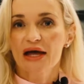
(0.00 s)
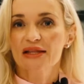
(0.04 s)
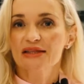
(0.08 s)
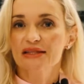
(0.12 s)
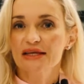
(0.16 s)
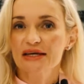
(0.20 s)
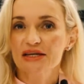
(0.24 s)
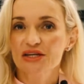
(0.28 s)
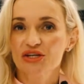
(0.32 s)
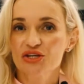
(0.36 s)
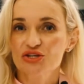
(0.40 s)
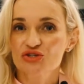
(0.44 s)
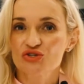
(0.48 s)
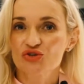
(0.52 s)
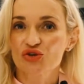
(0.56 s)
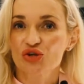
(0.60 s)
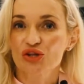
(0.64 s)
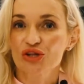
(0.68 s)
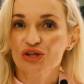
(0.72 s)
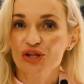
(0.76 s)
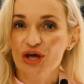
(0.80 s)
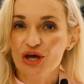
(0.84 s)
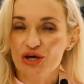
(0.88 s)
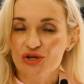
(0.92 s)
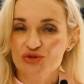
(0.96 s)
and ladies, your
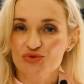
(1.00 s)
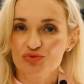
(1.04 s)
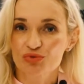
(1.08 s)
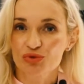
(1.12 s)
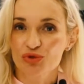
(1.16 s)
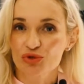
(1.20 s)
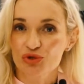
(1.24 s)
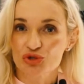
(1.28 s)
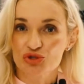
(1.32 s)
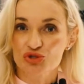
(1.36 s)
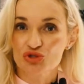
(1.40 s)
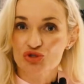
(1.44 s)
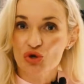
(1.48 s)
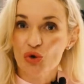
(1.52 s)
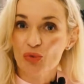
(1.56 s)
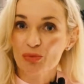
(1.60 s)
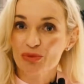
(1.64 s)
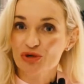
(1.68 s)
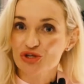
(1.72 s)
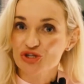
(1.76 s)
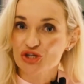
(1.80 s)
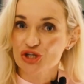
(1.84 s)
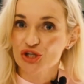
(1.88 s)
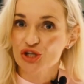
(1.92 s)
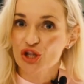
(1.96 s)
legs will look so
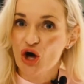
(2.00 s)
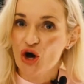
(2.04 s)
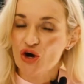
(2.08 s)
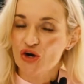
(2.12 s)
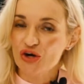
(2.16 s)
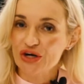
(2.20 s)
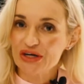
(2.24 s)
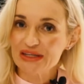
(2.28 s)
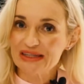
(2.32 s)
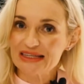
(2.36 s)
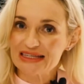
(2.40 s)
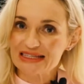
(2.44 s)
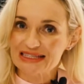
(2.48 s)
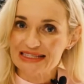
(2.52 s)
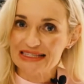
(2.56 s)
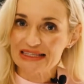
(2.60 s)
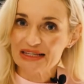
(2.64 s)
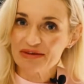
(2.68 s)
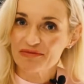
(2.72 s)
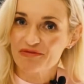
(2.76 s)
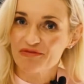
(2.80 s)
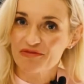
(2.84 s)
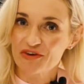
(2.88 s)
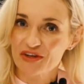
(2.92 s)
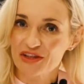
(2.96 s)
much longer in the
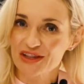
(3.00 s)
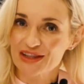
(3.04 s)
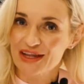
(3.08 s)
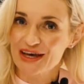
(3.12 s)
slim fit